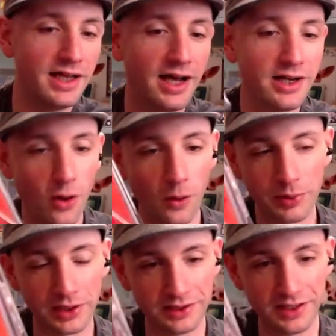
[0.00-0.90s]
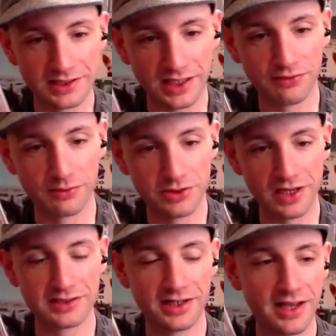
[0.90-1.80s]
unopened. It's like from
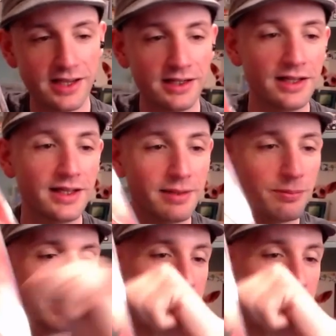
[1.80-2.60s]
2008. But it